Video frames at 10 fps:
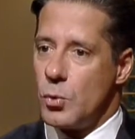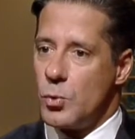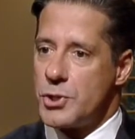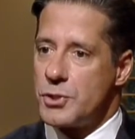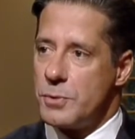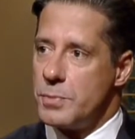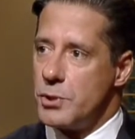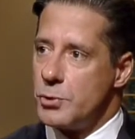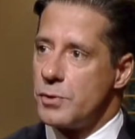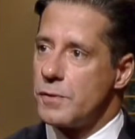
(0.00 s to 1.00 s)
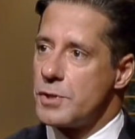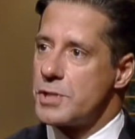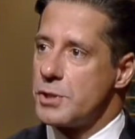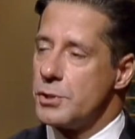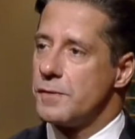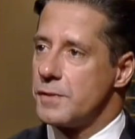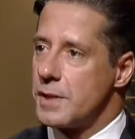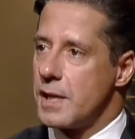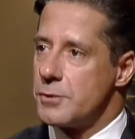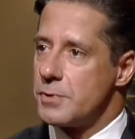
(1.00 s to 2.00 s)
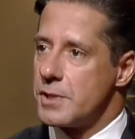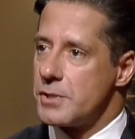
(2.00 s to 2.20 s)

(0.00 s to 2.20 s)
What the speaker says: which should be universally good for the country.